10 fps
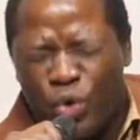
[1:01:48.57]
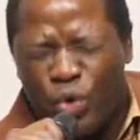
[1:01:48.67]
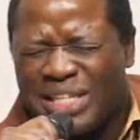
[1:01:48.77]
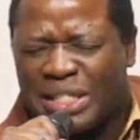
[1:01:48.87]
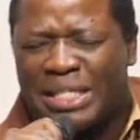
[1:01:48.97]

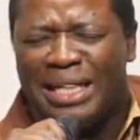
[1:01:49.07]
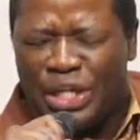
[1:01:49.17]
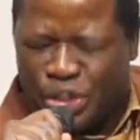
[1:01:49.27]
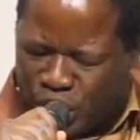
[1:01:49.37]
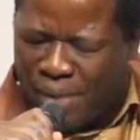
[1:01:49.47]
You are still
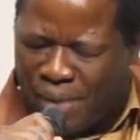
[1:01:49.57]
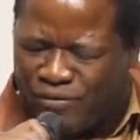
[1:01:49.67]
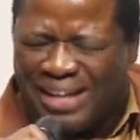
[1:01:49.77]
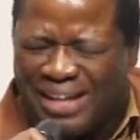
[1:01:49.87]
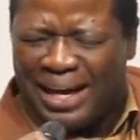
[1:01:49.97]
the same
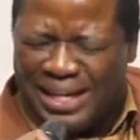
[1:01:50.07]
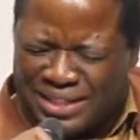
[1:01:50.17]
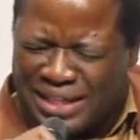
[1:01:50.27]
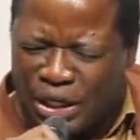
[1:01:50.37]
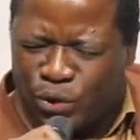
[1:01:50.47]
Father
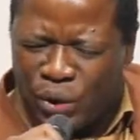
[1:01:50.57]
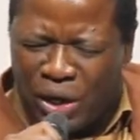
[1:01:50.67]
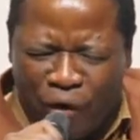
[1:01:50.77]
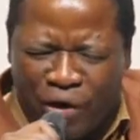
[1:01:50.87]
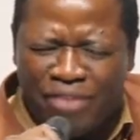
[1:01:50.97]
yesterday, today,
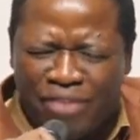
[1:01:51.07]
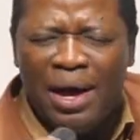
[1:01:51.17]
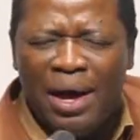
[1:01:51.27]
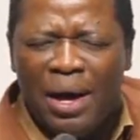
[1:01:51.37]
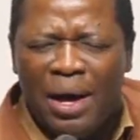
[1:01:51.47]
and forever.